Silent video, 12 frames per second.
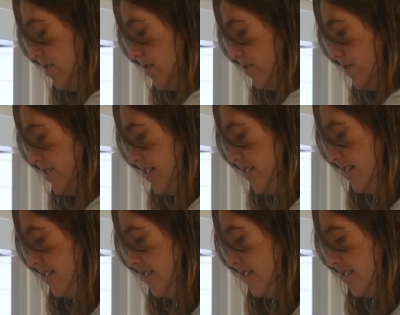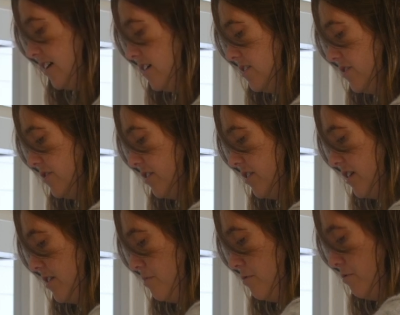So see, this is kind of starting
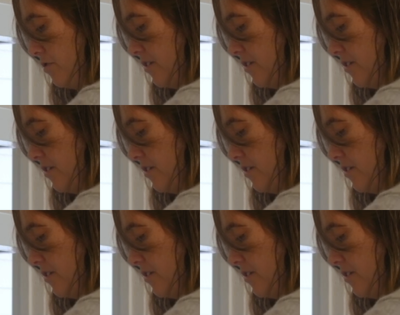to pull